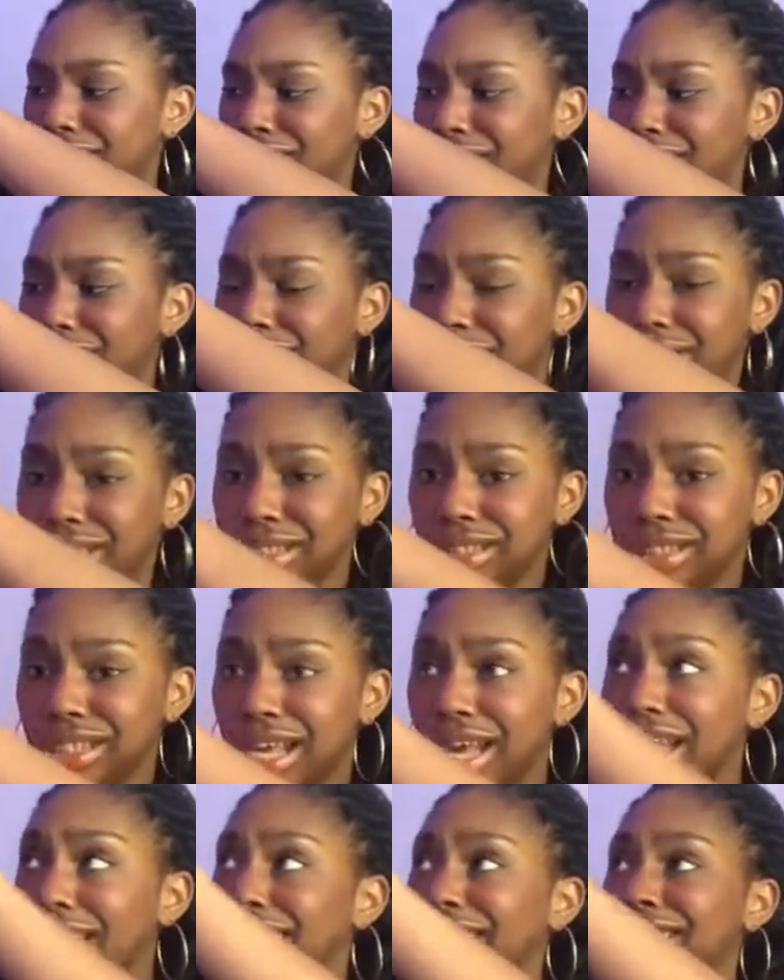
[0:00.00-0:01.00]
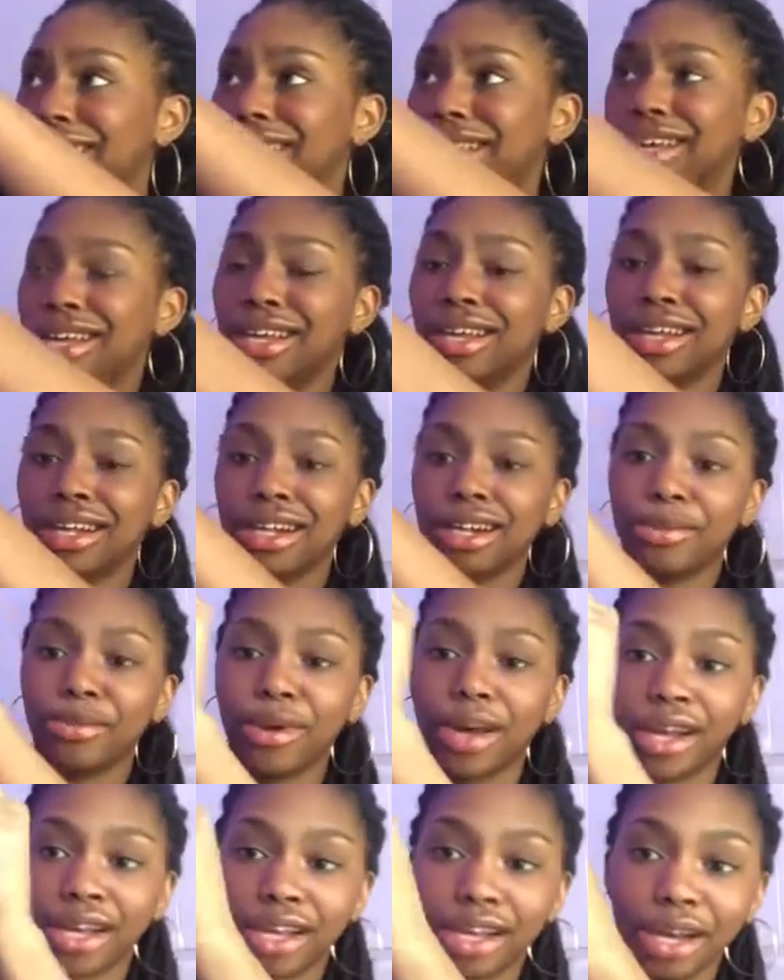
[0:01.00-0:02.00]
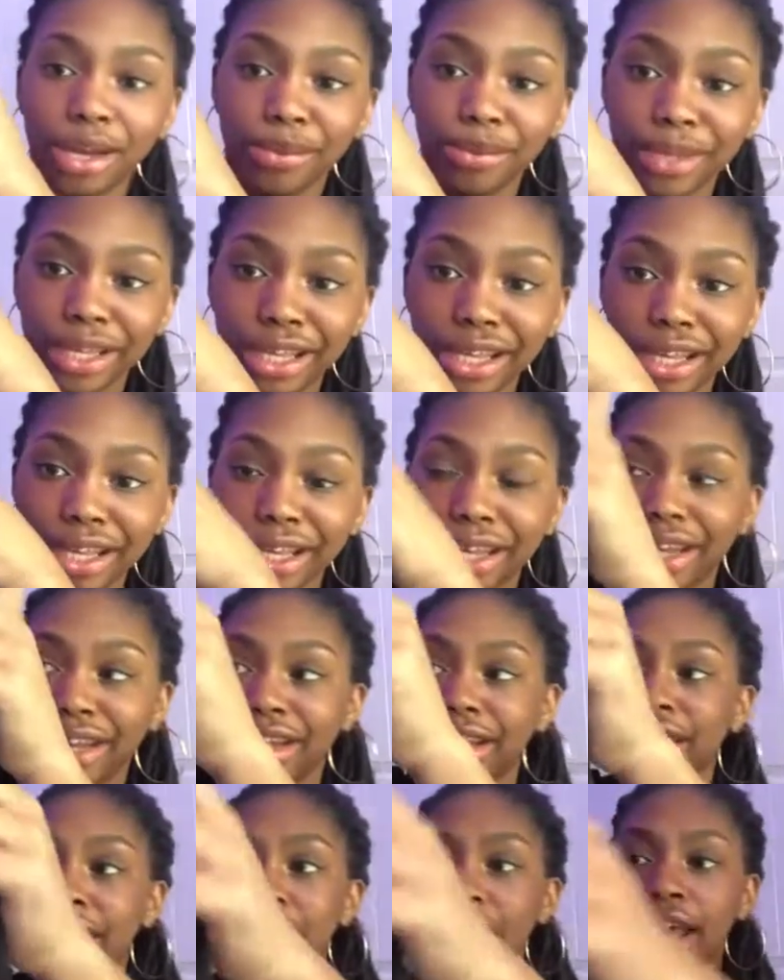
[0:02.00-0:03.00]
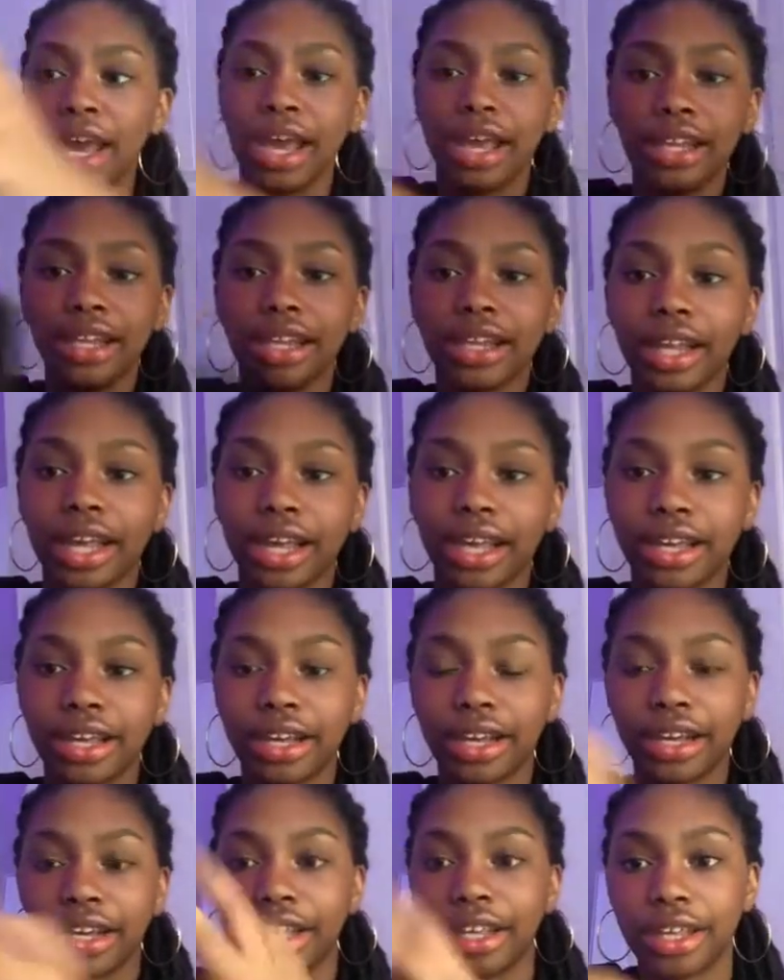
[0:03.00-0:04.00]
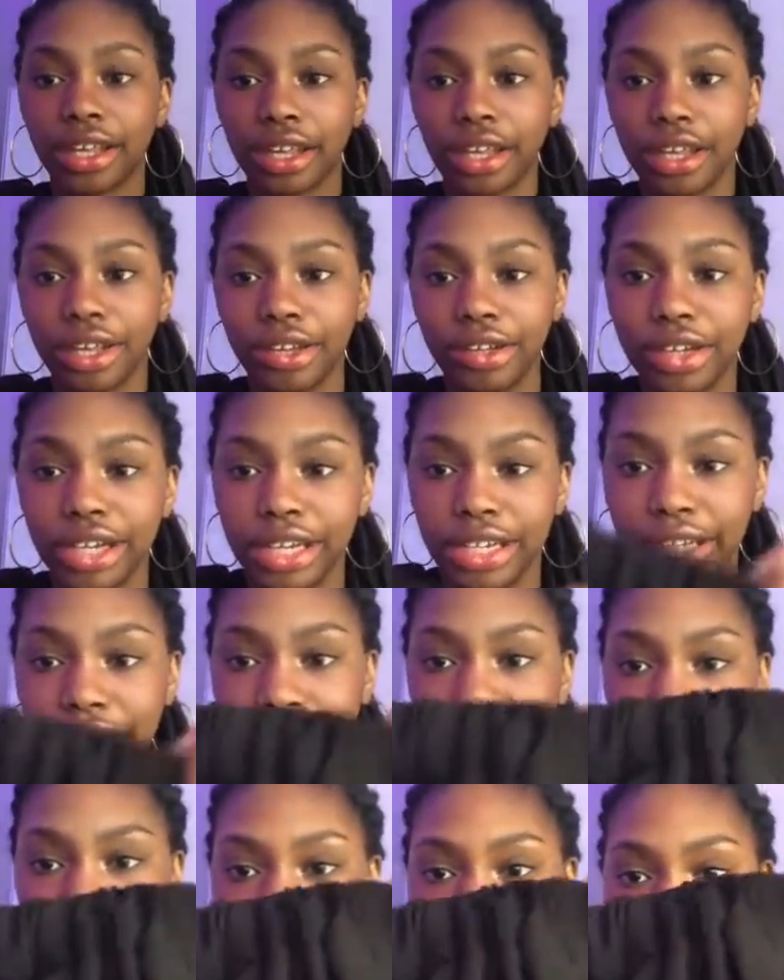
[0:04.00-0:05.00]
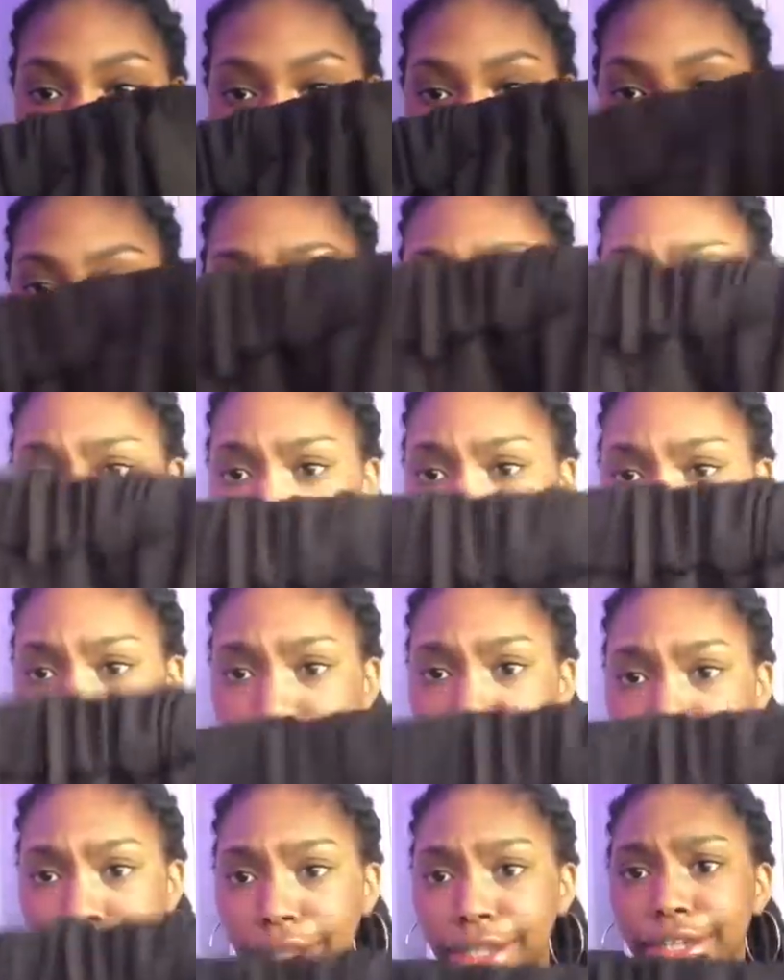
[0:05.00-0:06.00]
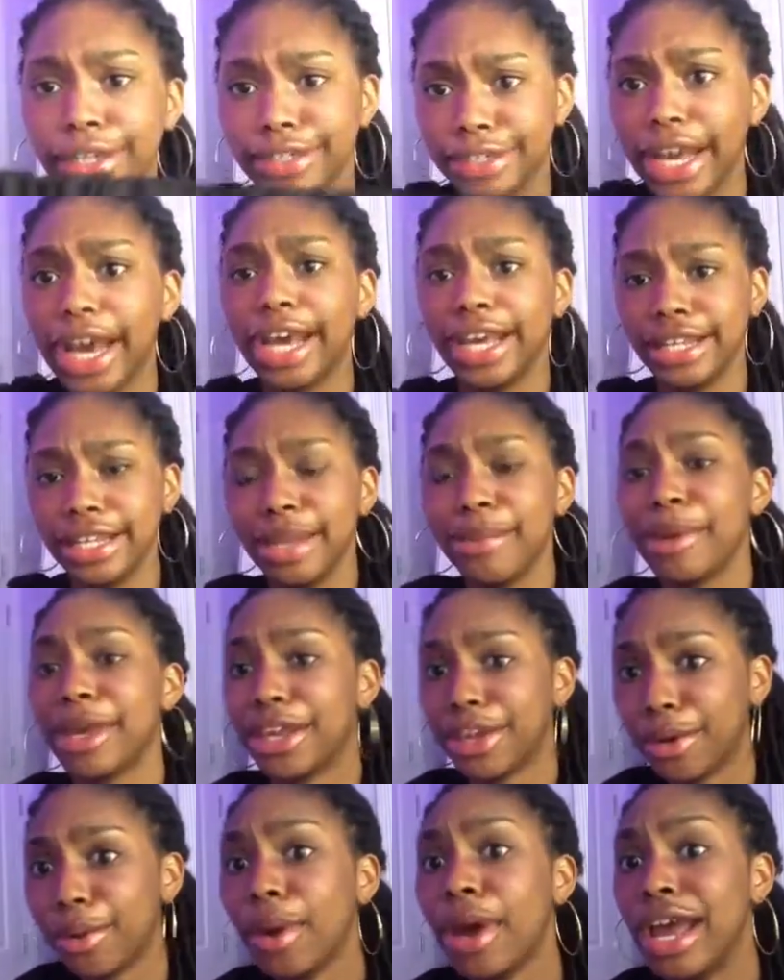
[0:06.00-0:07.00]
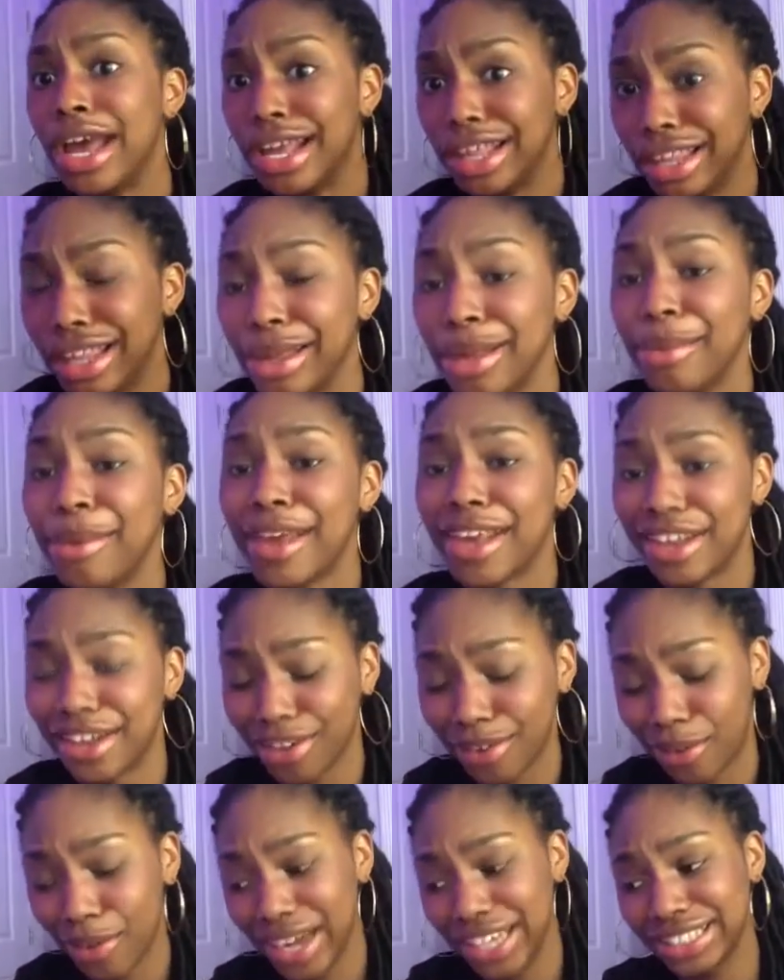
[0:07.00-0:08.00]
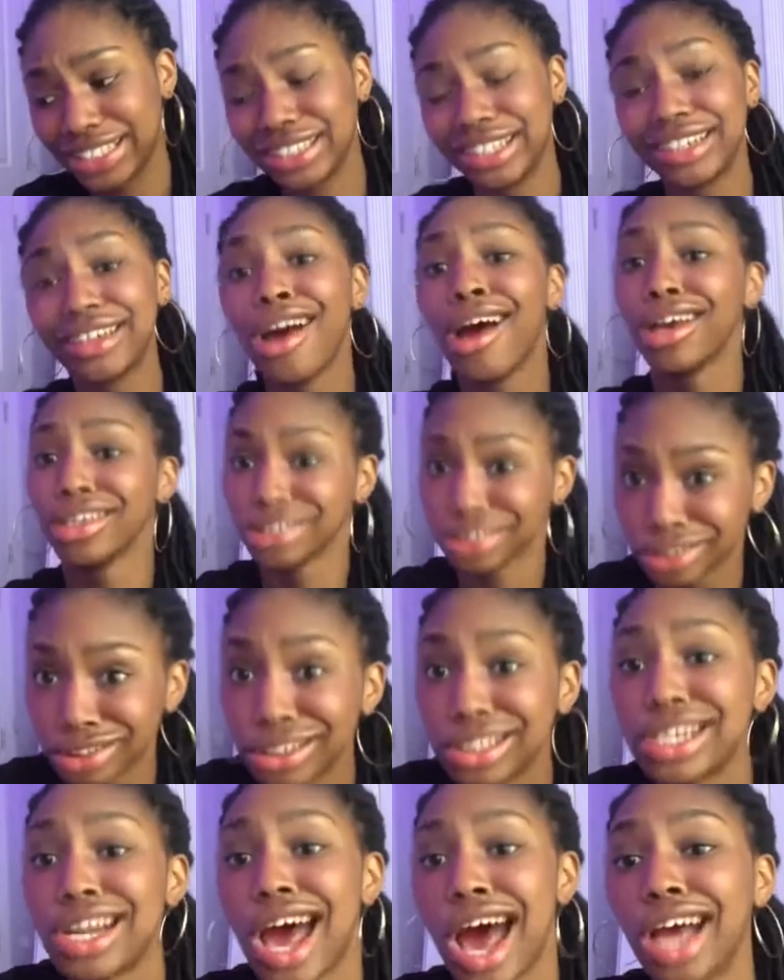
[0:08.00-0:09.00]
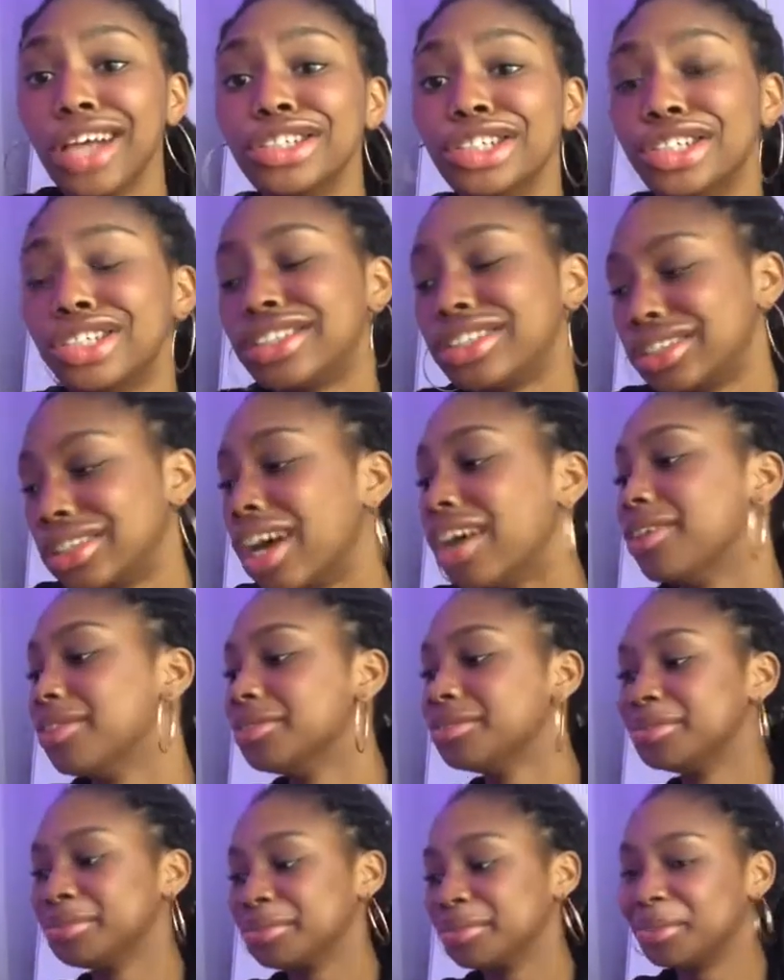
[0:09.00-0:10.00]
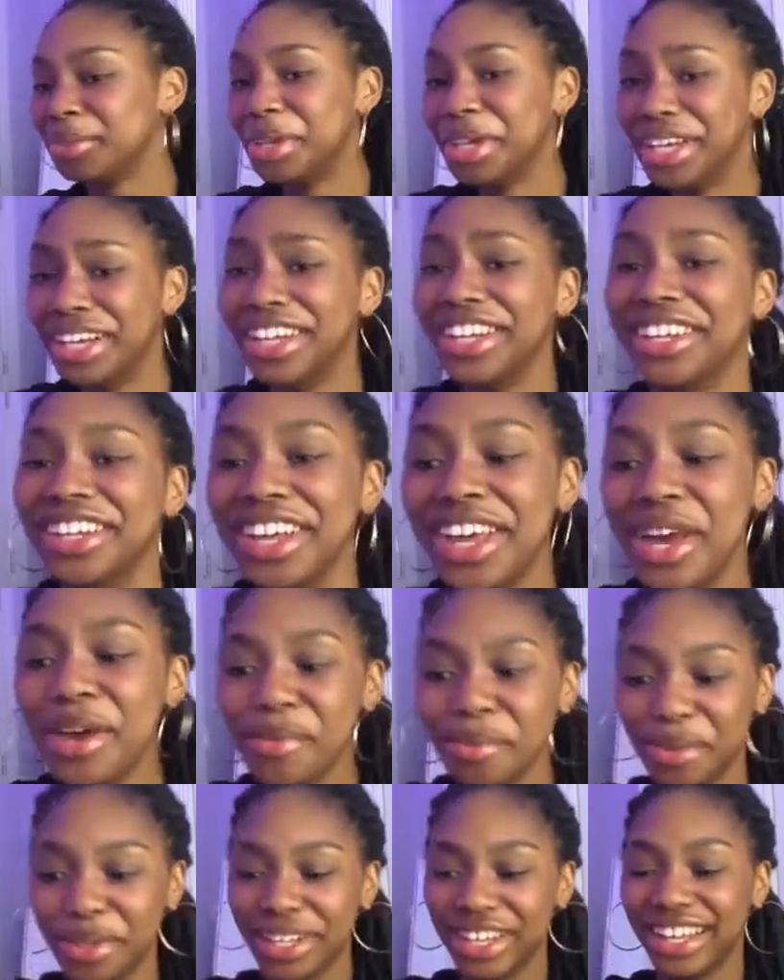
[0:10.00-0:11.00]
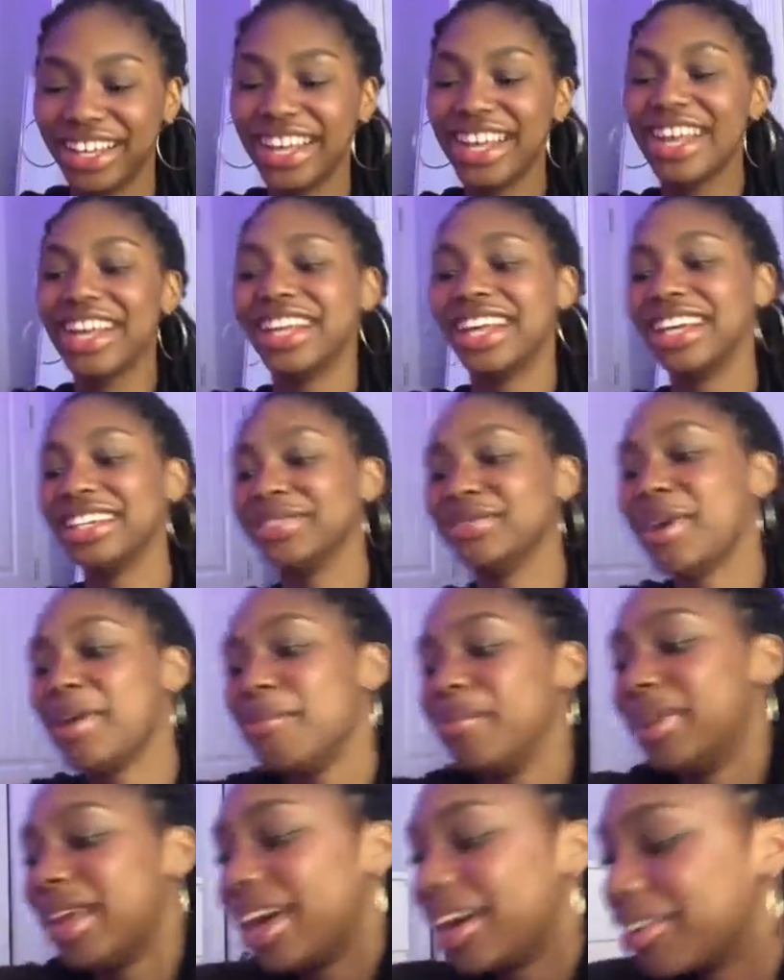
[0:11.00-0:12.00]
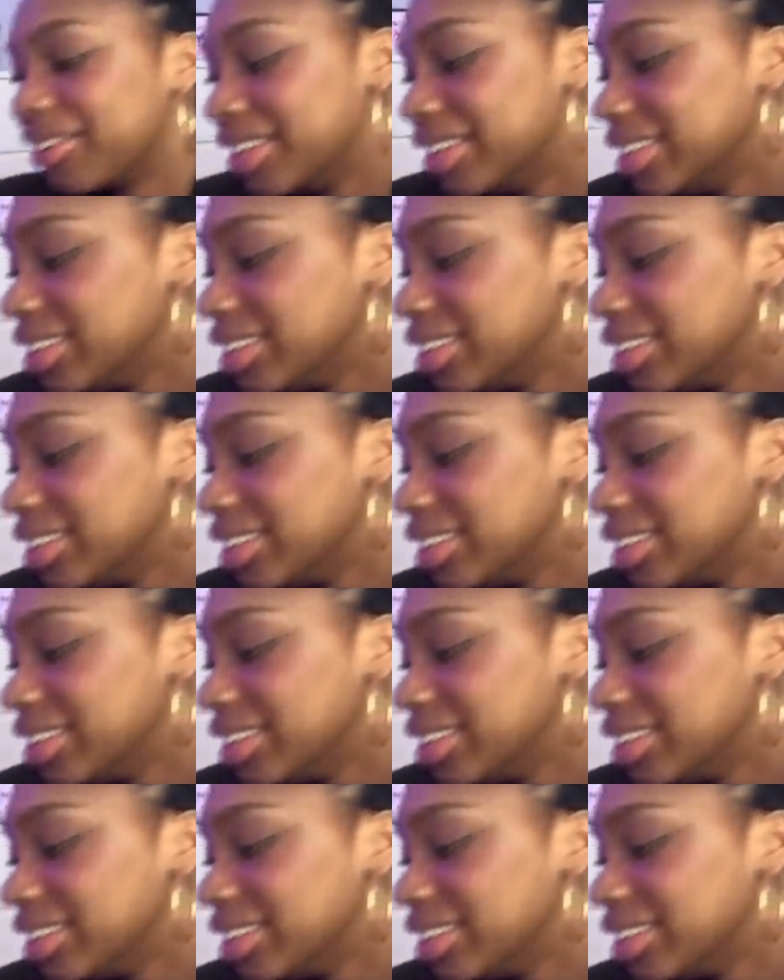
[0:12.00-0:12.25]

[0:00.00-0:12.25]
on the side. Got a pocket up here. And they're like cute and like they're tight. They make your waist look snatched up. But yeah, that's my black ones.